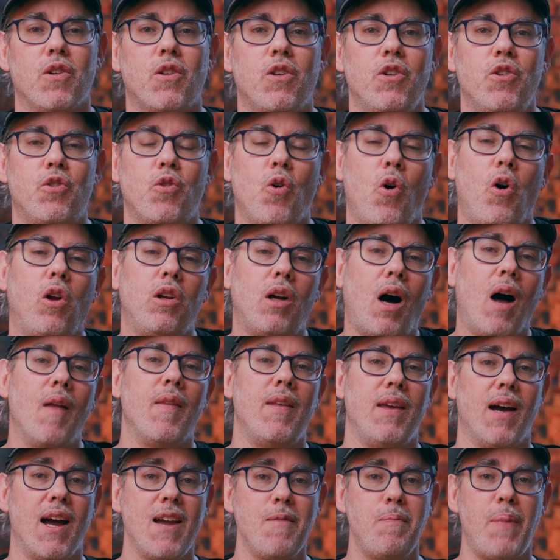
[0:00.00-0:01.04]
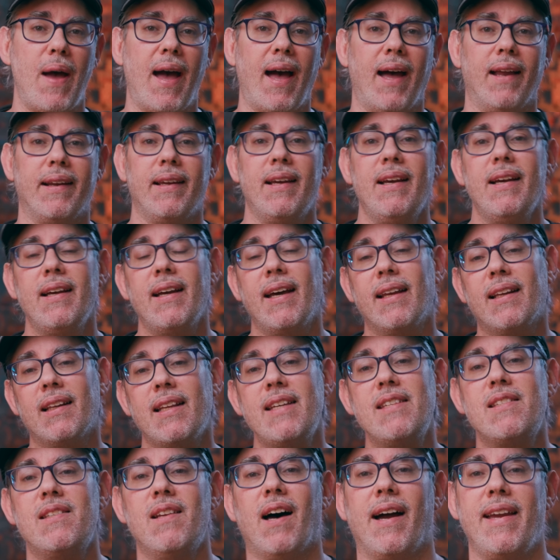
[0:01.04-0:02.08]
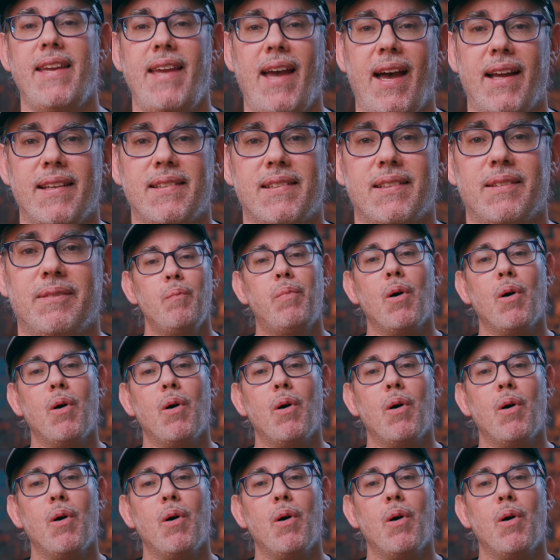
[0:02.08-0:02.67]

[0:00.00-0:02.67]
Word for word: control on the iPad, at least not yet.